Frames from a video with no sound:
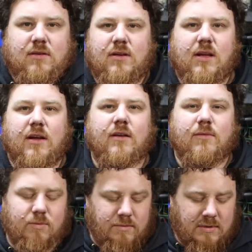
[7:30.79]
I
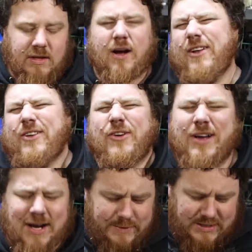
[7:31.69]
don't know
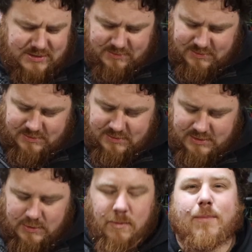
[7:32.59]
Carbys.
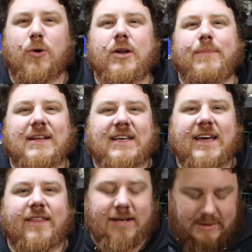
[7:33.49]
We're putting them back
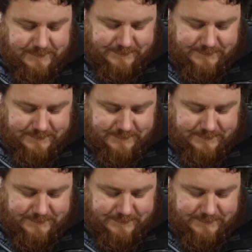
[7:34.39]
together.